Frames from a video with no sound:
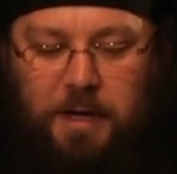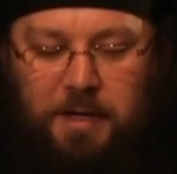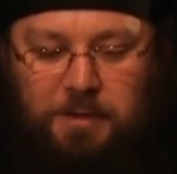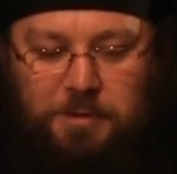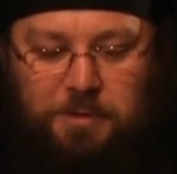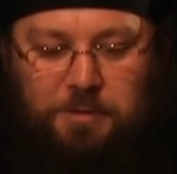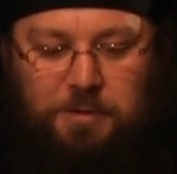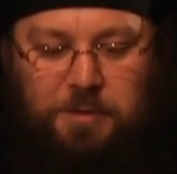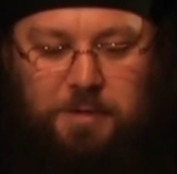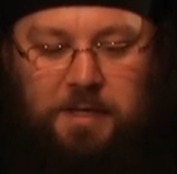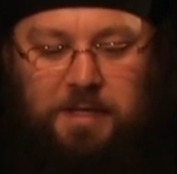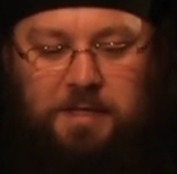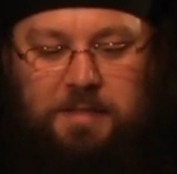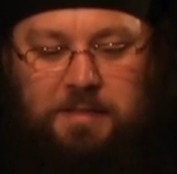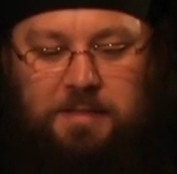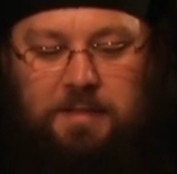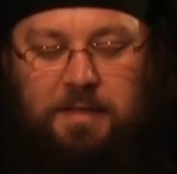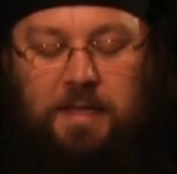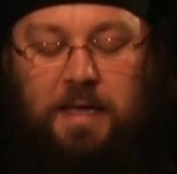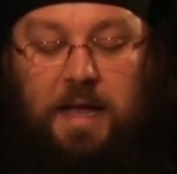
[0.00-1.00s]

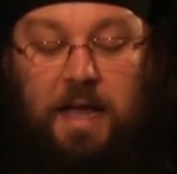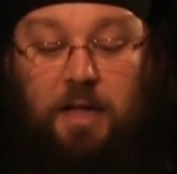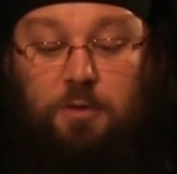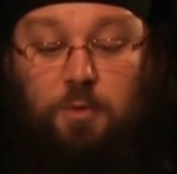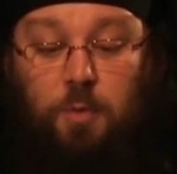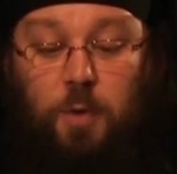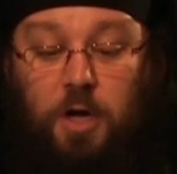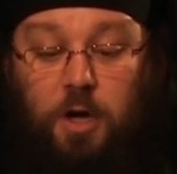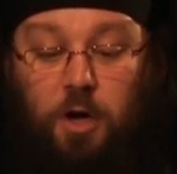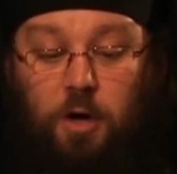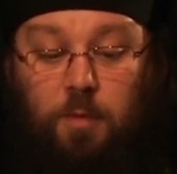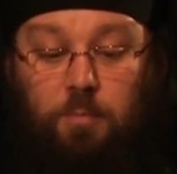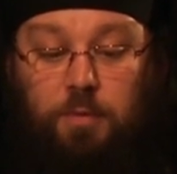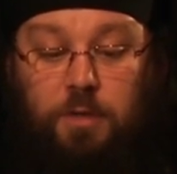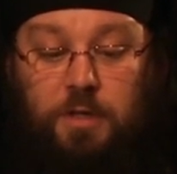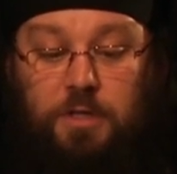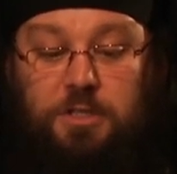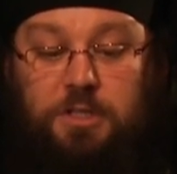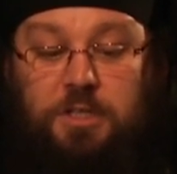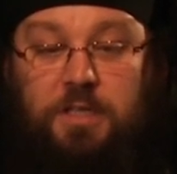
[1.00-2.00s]
exercise it, how to
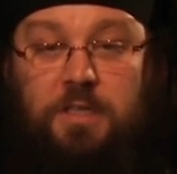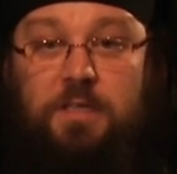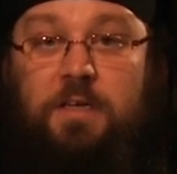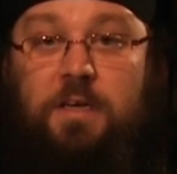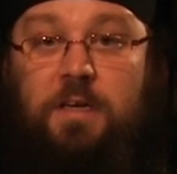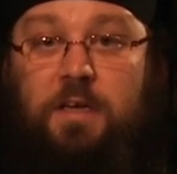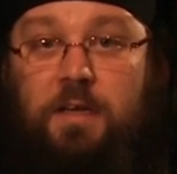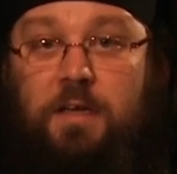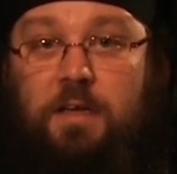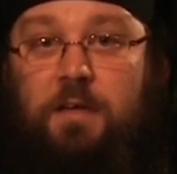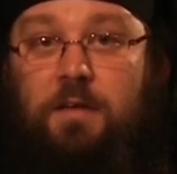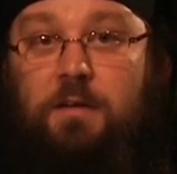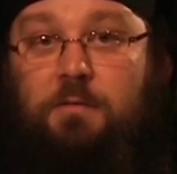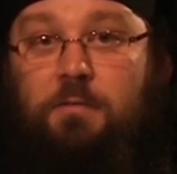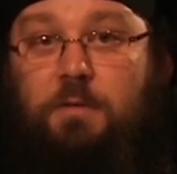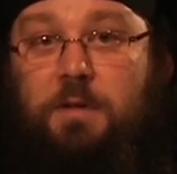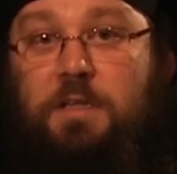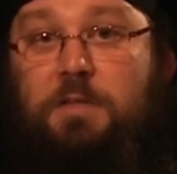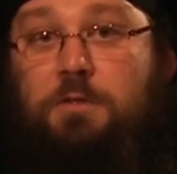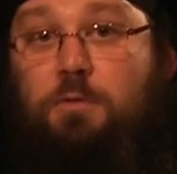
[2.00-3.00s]
accomplish it,
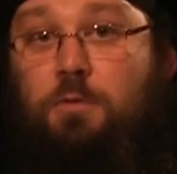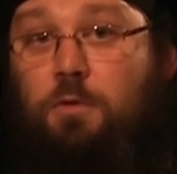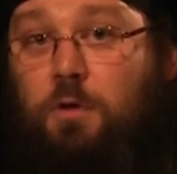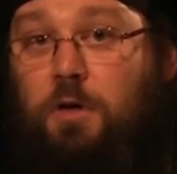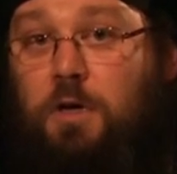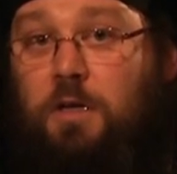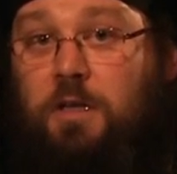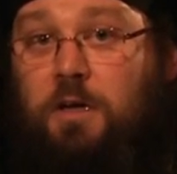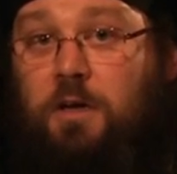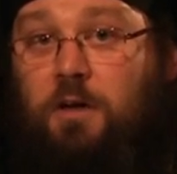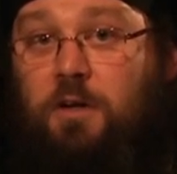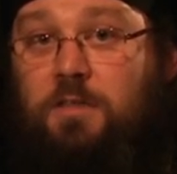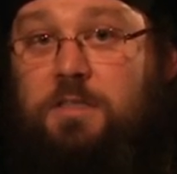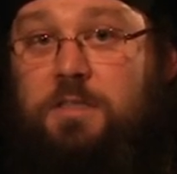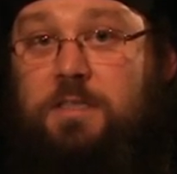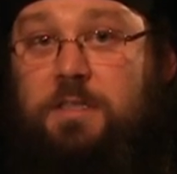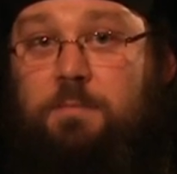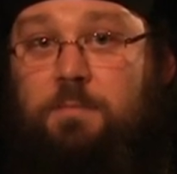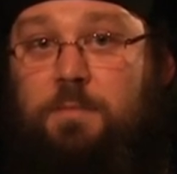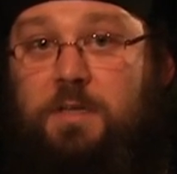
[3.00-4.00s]
we need to look at the
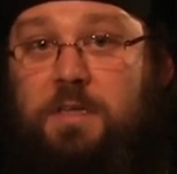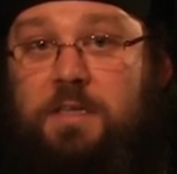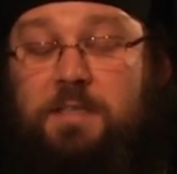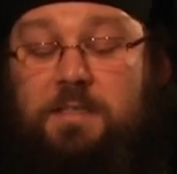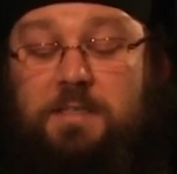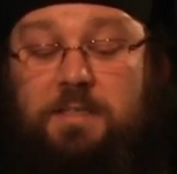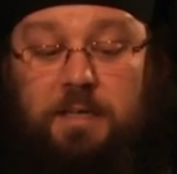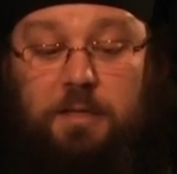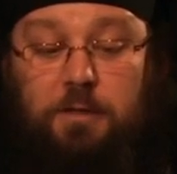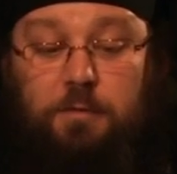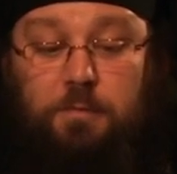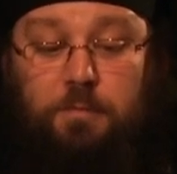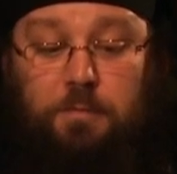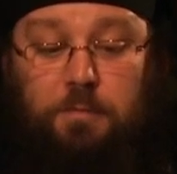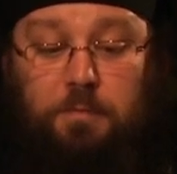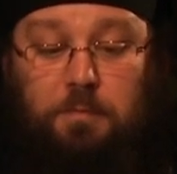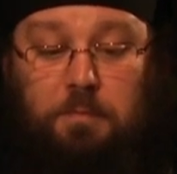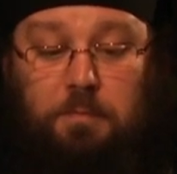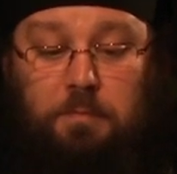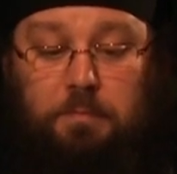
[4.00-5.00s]
concept
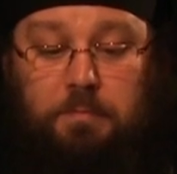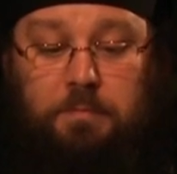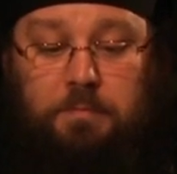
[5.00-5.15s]
itself.